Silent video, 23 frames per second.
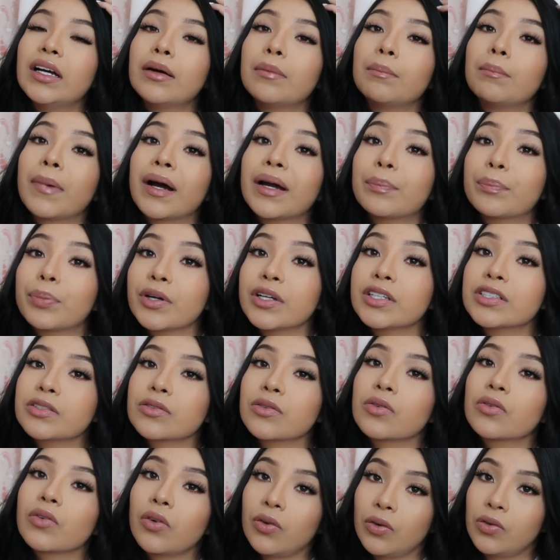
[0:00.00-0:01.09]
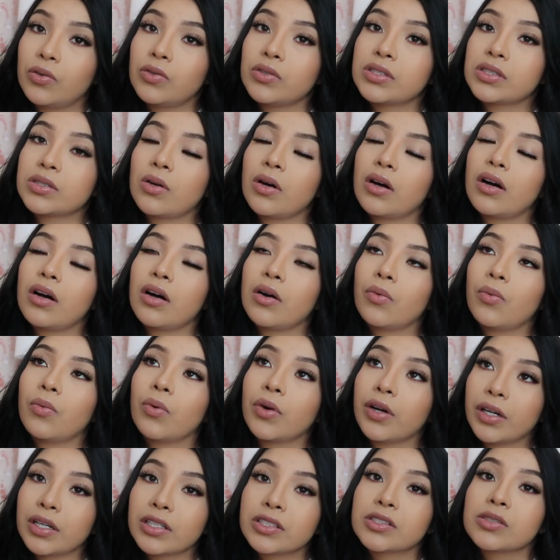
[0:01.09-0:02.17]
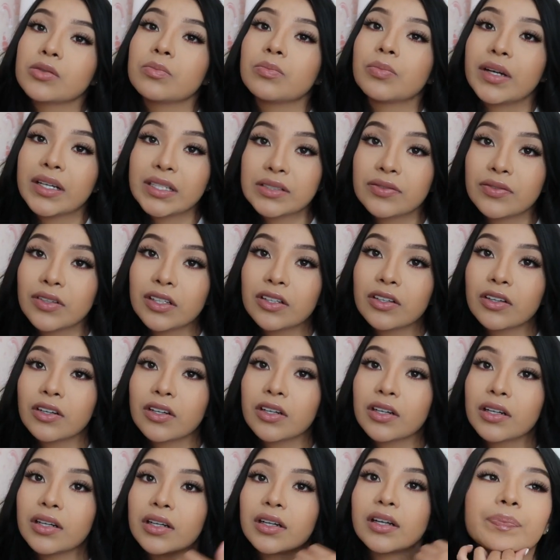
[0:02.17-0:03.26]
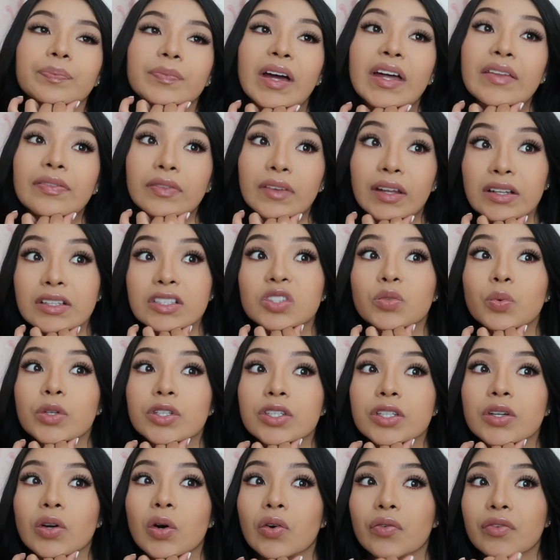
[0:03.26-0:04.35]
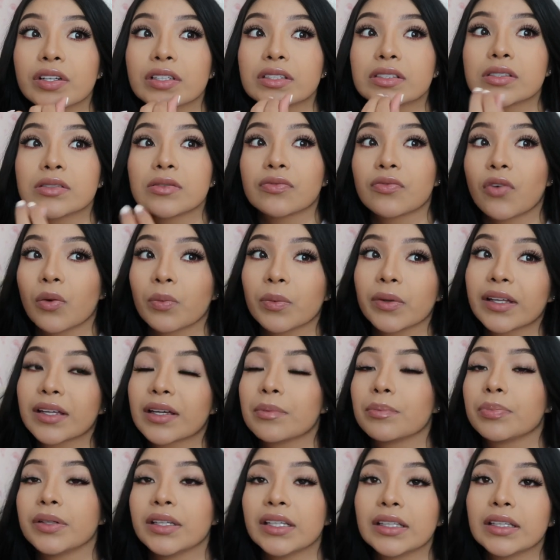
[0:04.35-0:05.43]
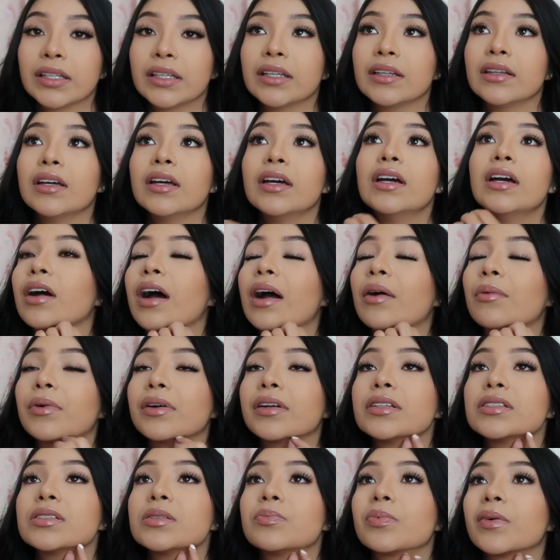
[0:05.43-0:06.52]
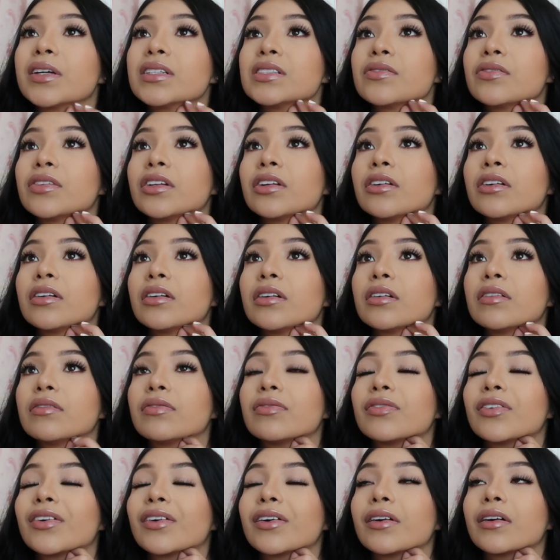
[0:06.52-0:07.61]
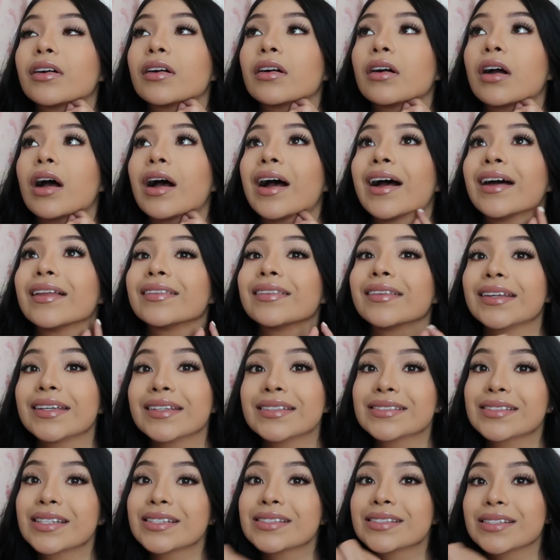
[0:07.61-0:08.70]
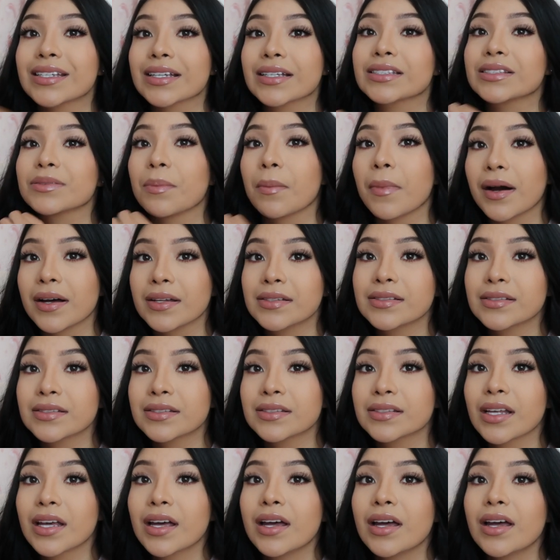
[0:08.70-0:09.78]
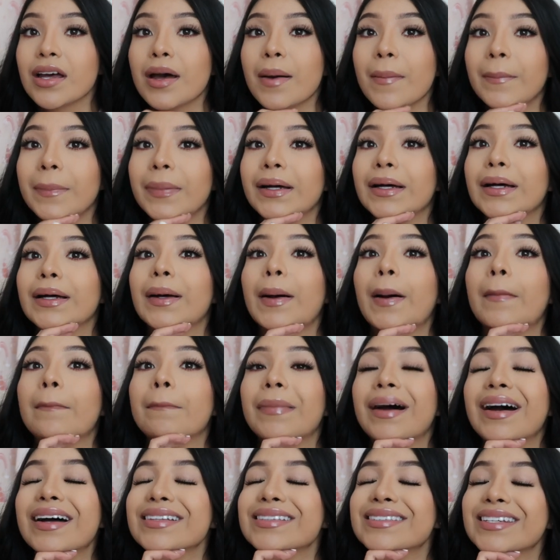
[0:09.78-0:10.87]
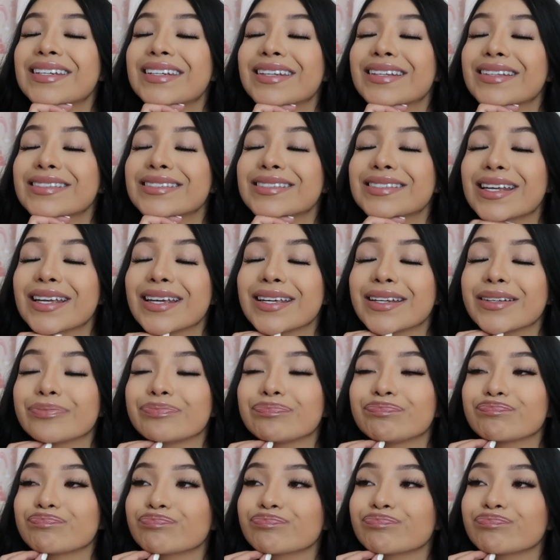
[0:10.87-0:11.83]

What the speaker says: my personal goals were to breastfeed her and then switch her over to formula completely. I wanted to breastfeed her for at least 6 months, but my titties said,